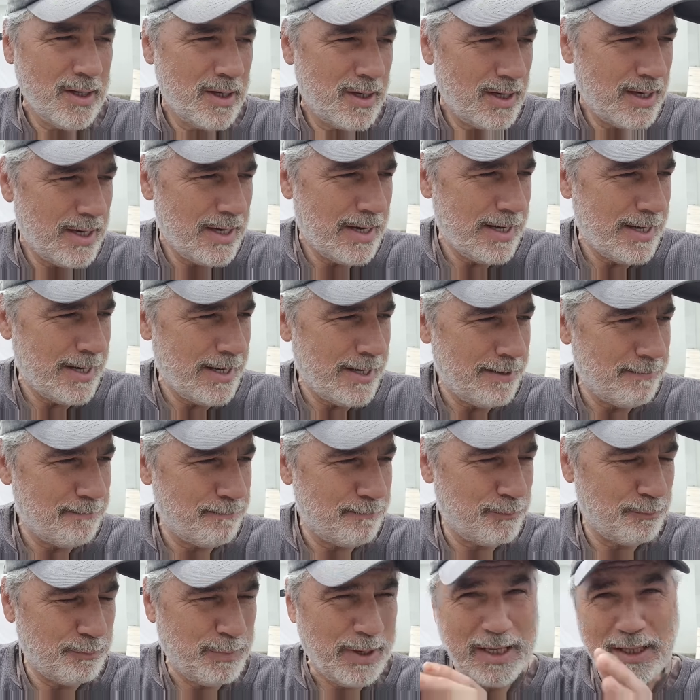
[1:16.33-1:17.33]

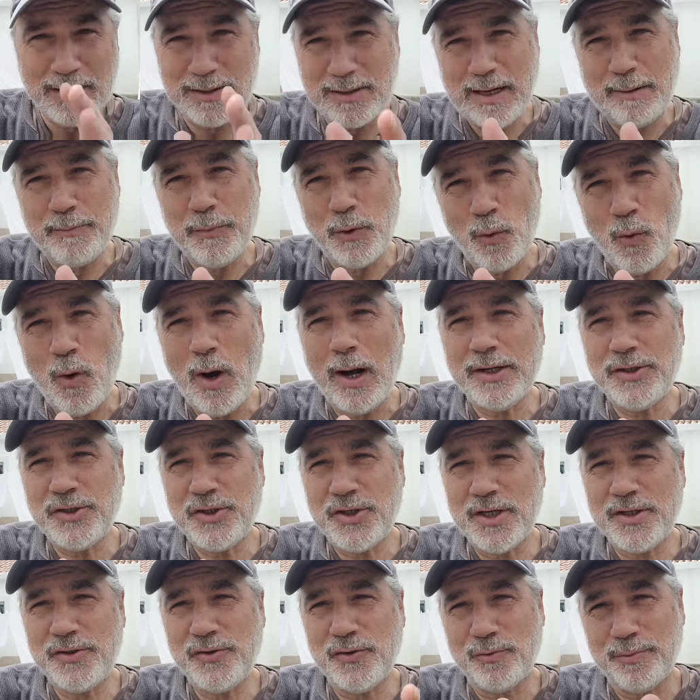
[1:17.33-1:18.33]
Um, by the time you
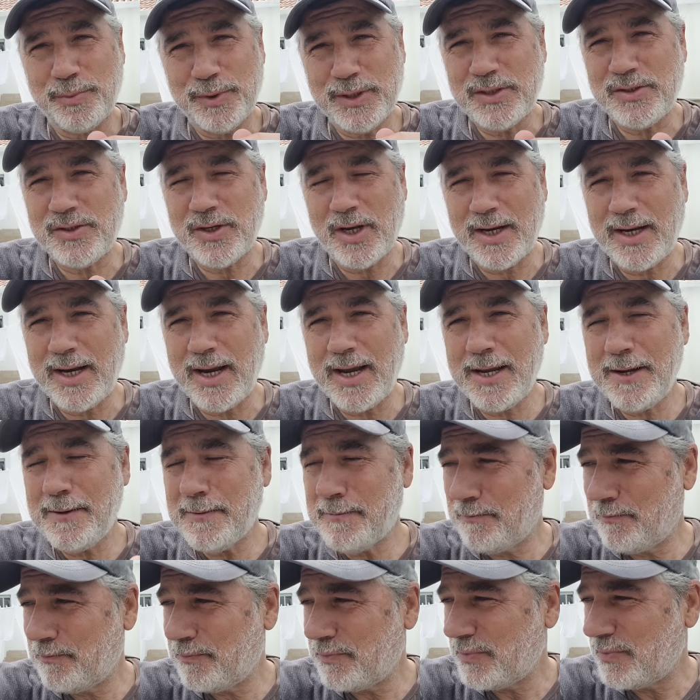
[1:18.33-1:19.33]
watch this, it'll be Sunday,
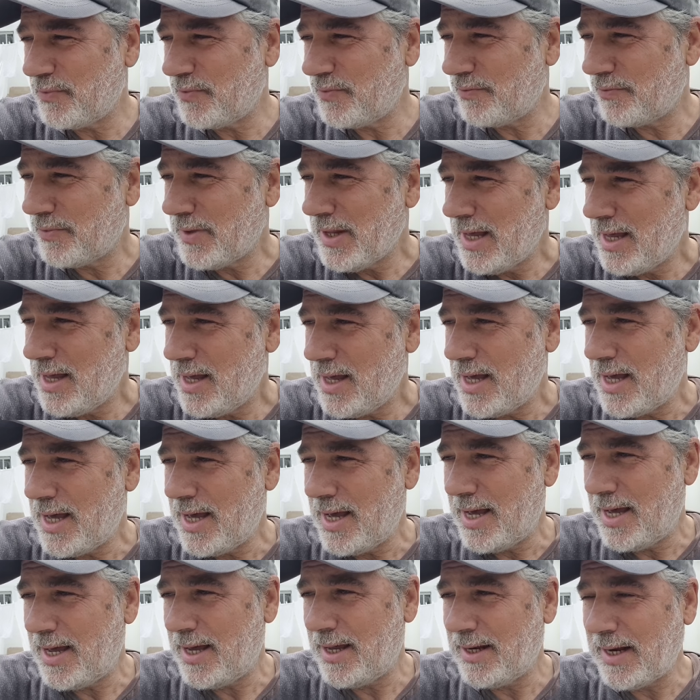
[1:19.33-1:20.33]

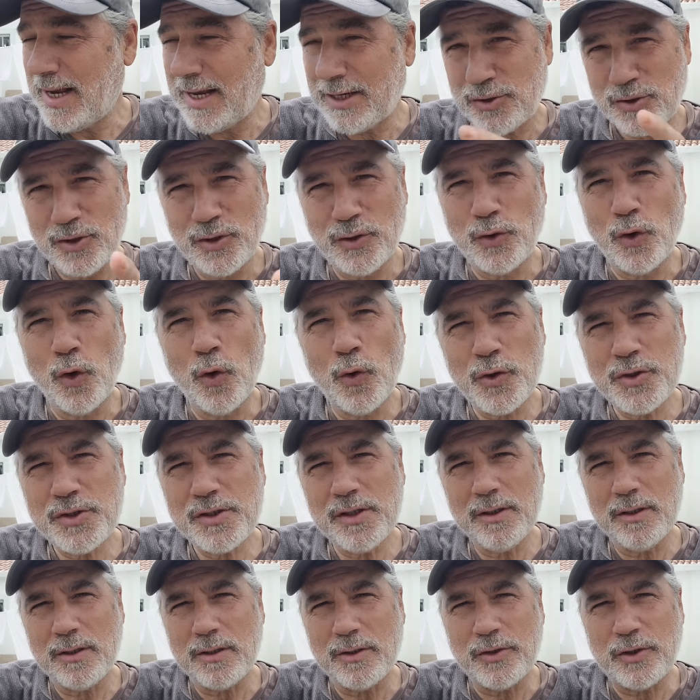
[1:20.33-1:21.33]
and actually Laura's a
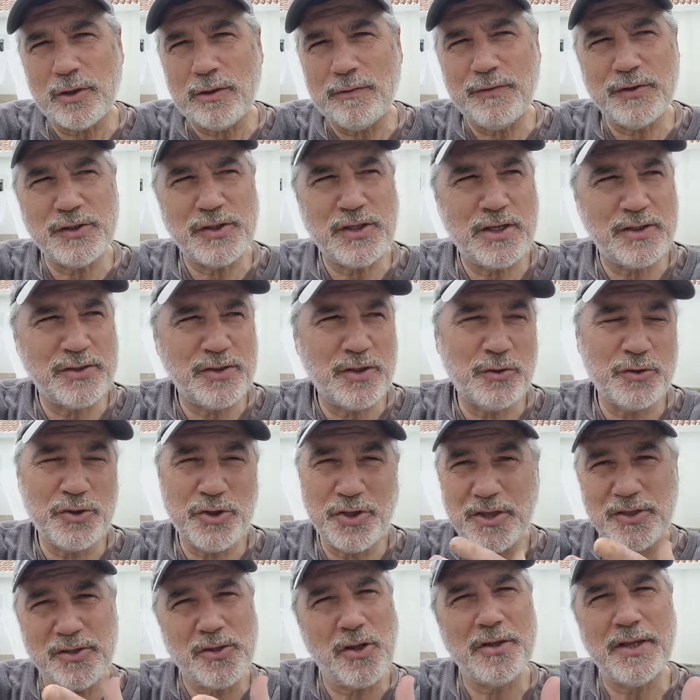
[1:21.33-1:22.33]
little nervous because you know
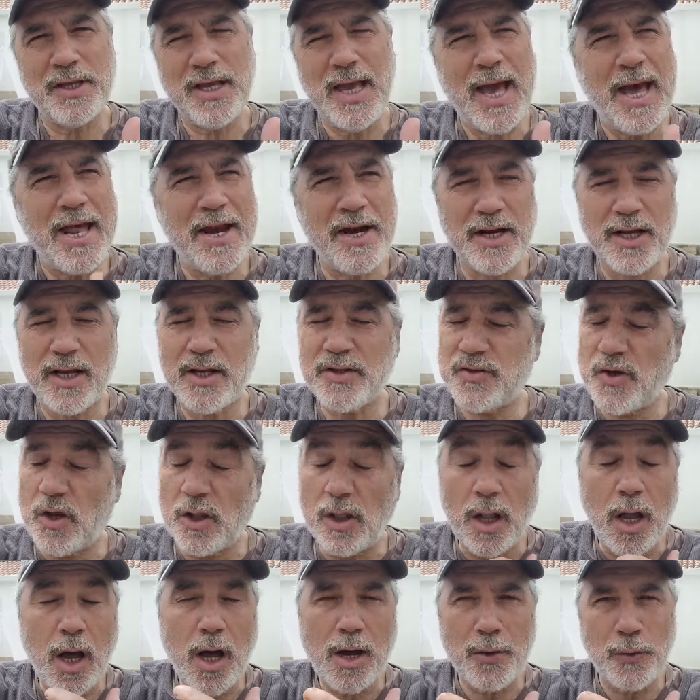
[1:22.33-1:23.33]
she does all the editing. It's a
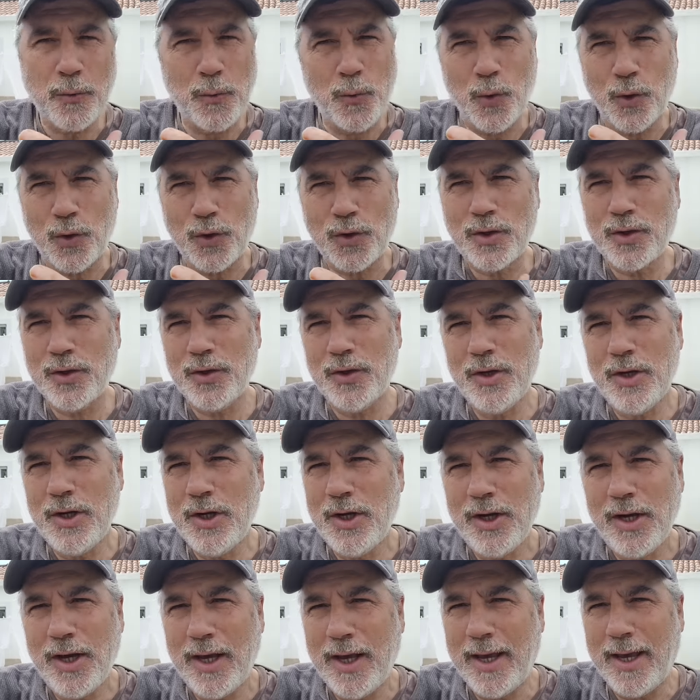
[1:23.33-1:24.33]
lot of work
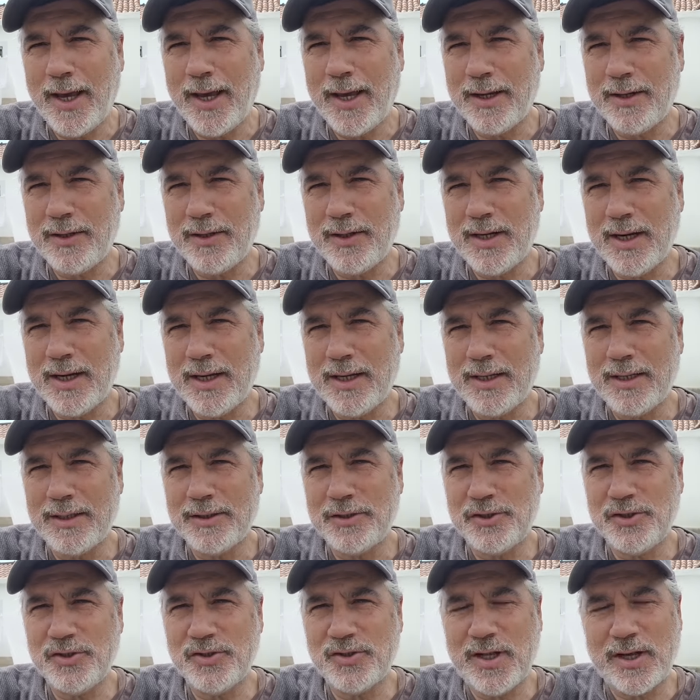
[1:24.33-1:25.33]
and uh,
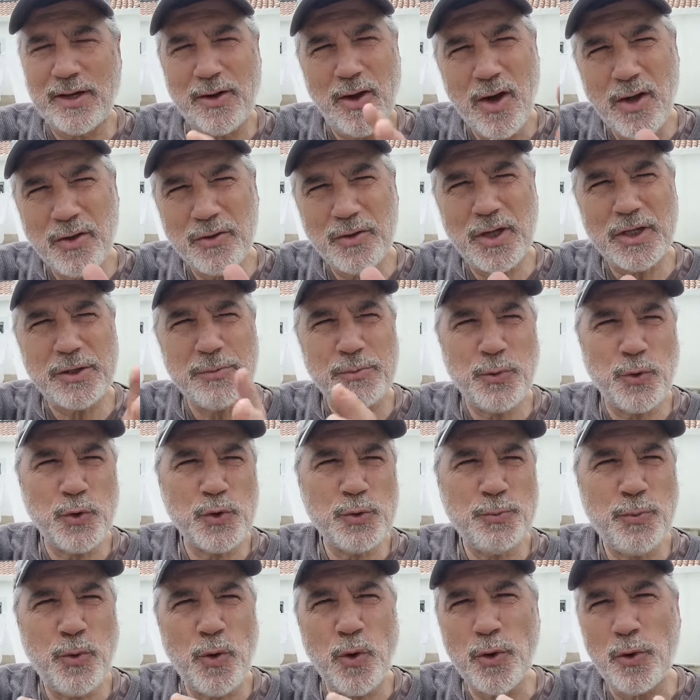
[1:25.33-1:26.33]
she's like, "Oh, let's
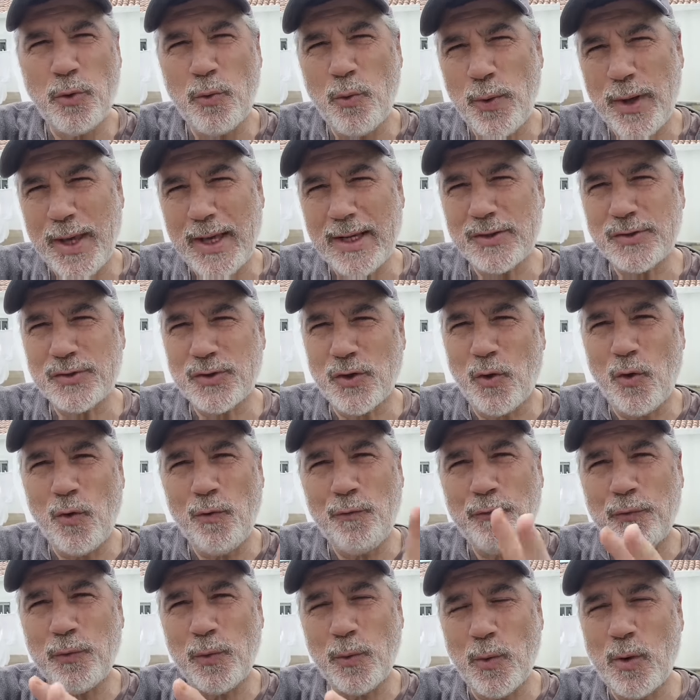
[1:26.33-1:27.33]
postpone a week." So
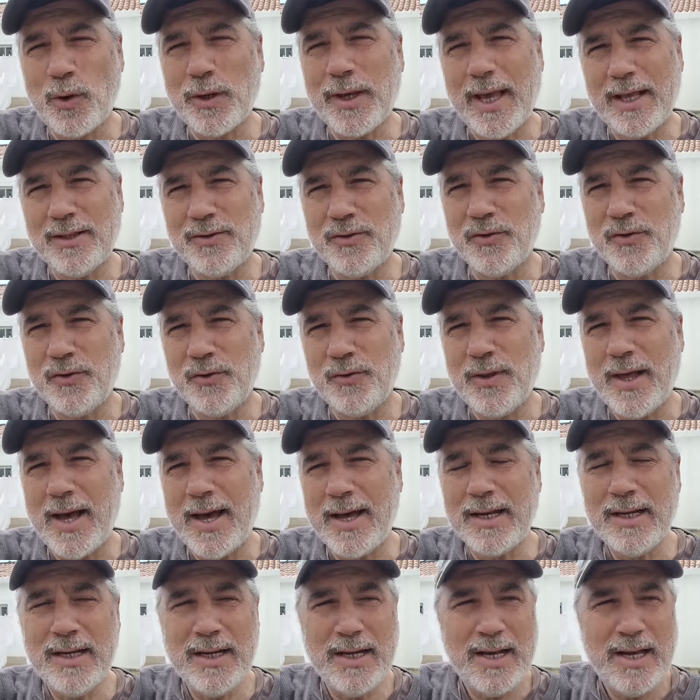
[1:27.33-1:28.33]
hopefully we won't get to do
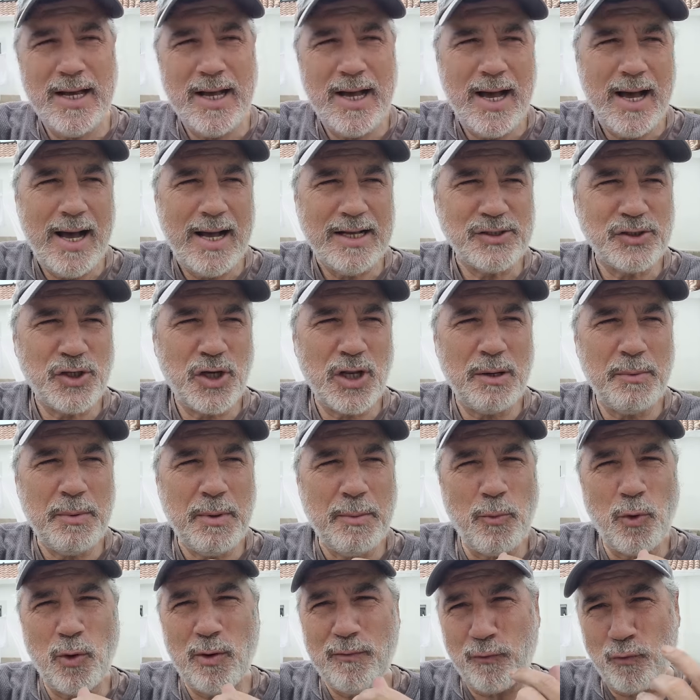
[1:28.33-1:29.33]
that. Uh, it's going to be
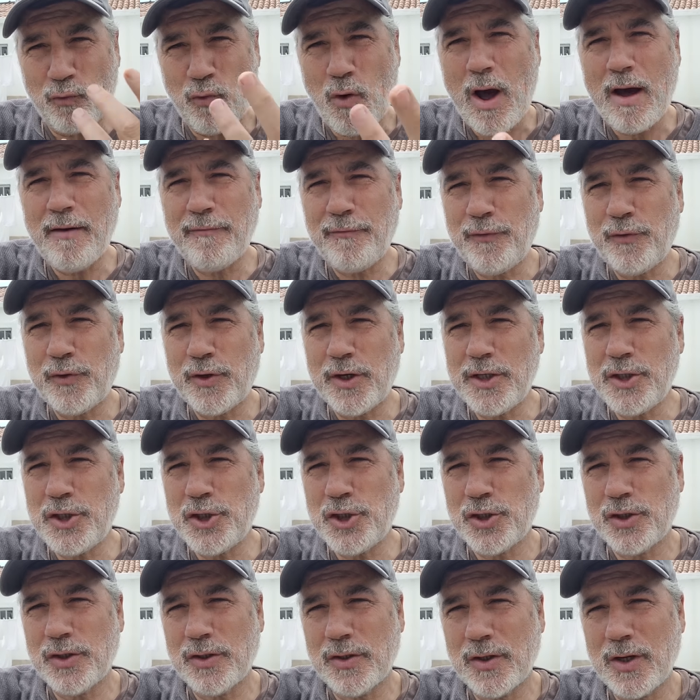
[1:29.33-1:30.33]
more of raw
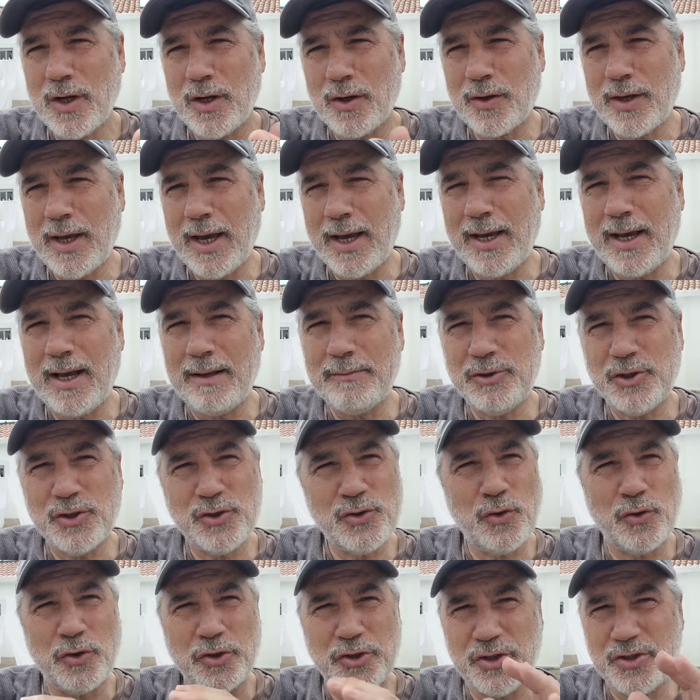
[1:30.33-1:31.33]
footage. Okay, I just
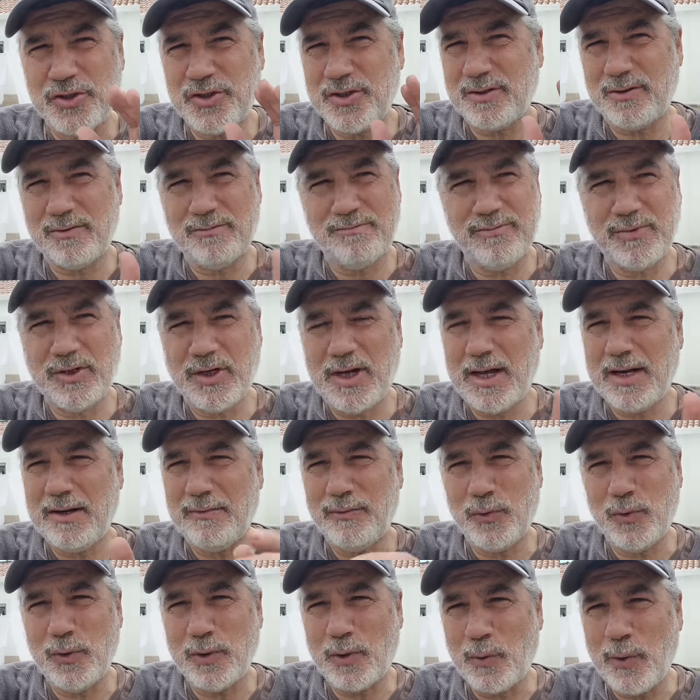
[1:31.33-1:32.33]
told her just kind of
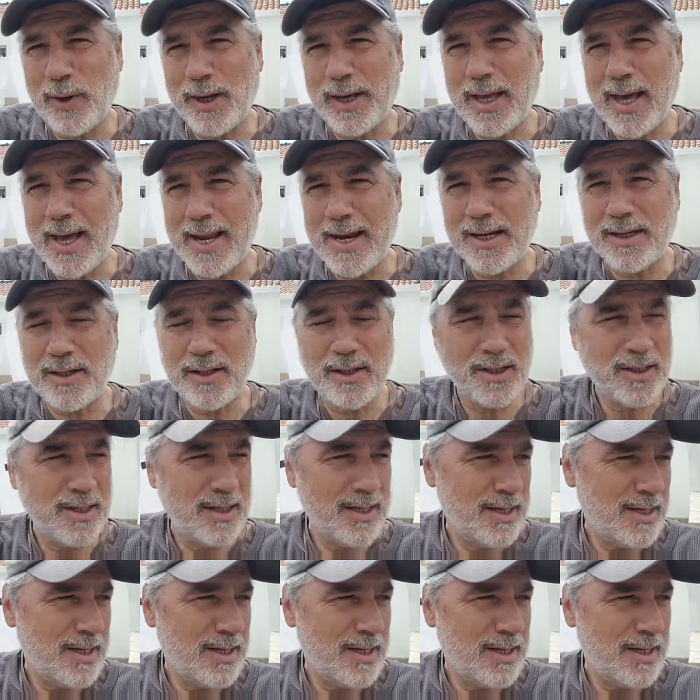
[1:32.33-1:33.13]
do a quick edit.